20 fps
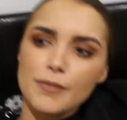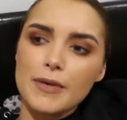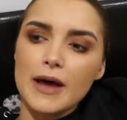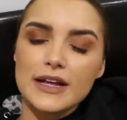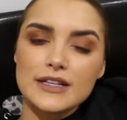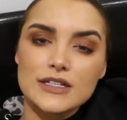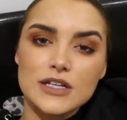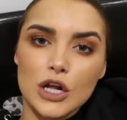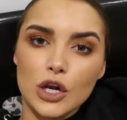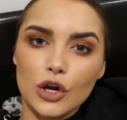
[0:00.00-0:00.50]

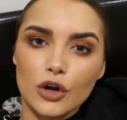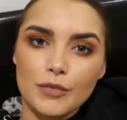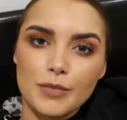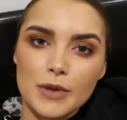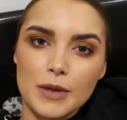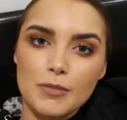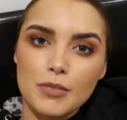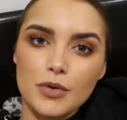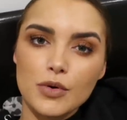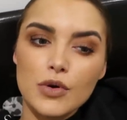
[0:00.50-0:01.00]
compared to a lot of
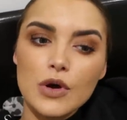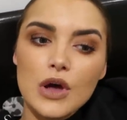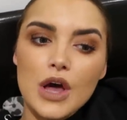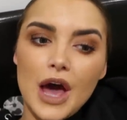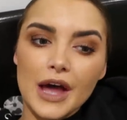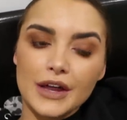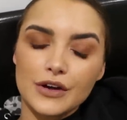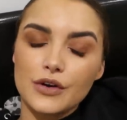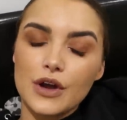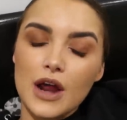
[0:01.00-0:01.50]
people,
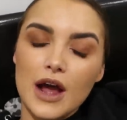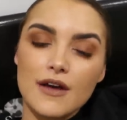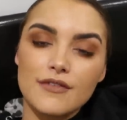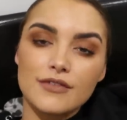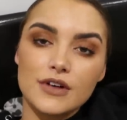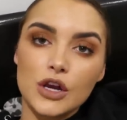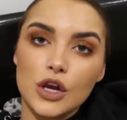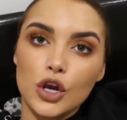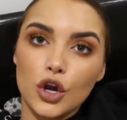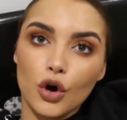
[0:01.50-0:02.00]
I don't
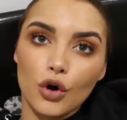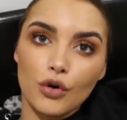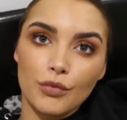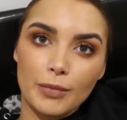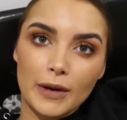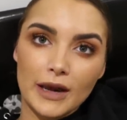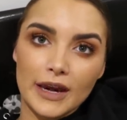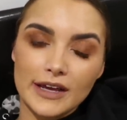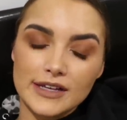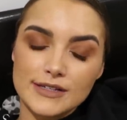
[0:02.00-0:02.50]
have a lot
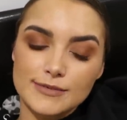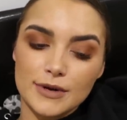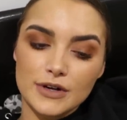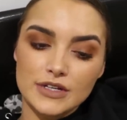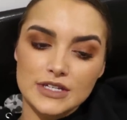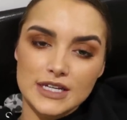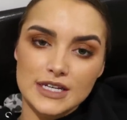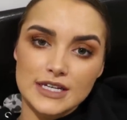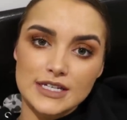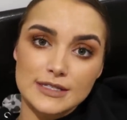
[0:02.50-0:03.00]
of ballet
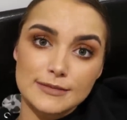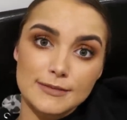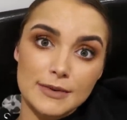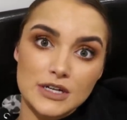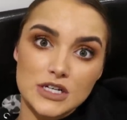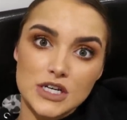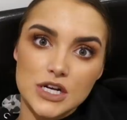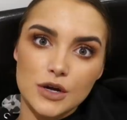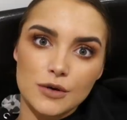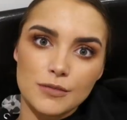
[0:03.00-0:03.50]
experience, and
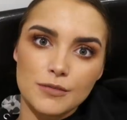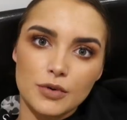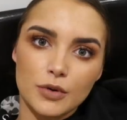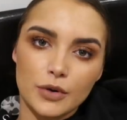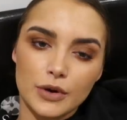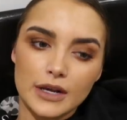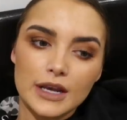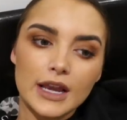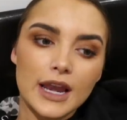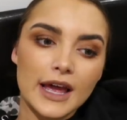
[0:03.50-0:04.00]
especially on
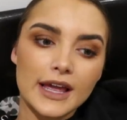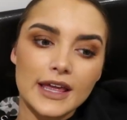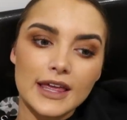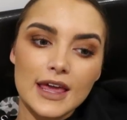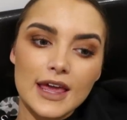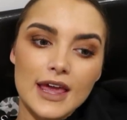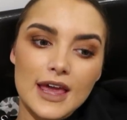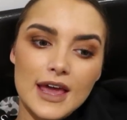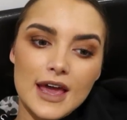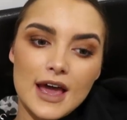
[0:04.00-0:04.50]
pointe. Like
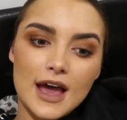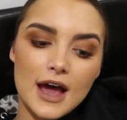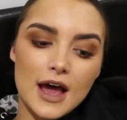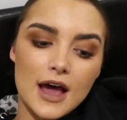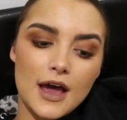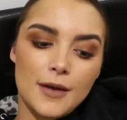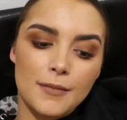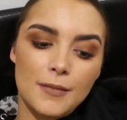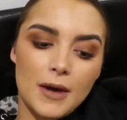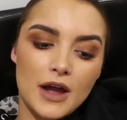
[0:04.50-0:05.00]

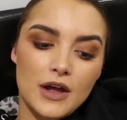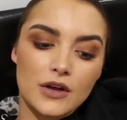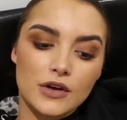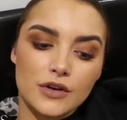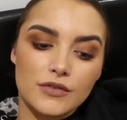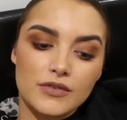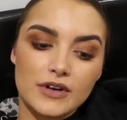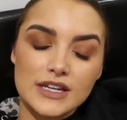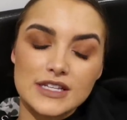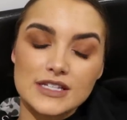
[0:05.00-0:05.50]
I
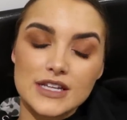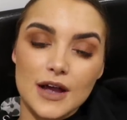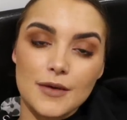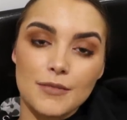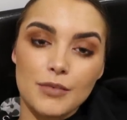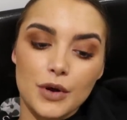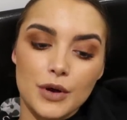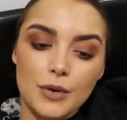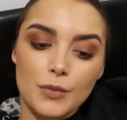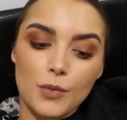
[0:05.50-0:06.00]
only really
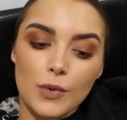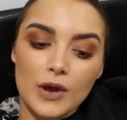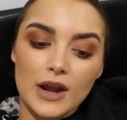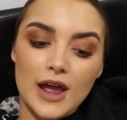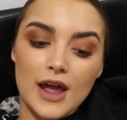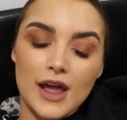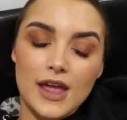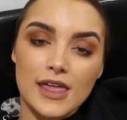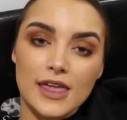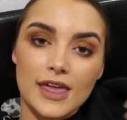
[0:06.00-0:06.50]
started pointe when
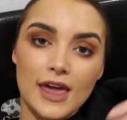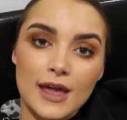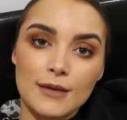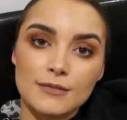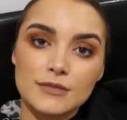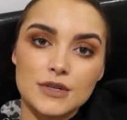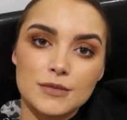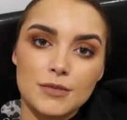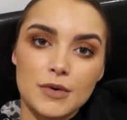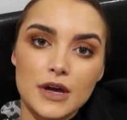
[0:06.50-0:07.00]
I
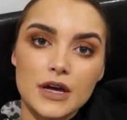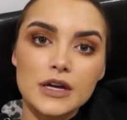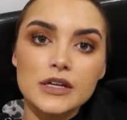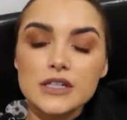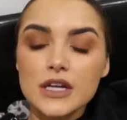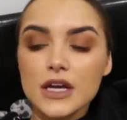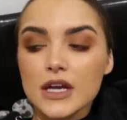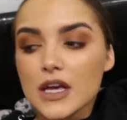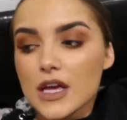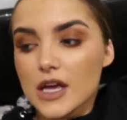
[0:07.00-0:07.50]
came to
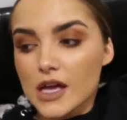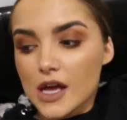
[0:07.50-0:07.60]
Bird.